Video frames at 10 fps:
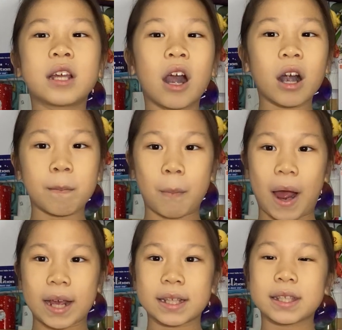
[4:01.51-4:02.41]

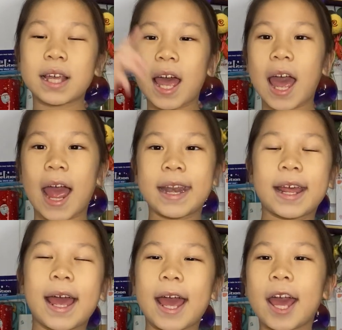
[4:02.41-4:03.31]
turbines and
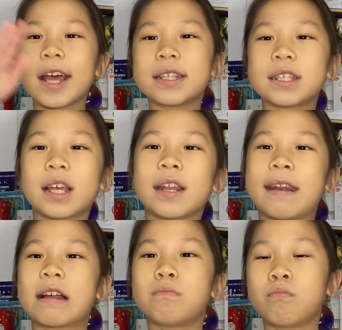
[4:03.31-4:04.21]
that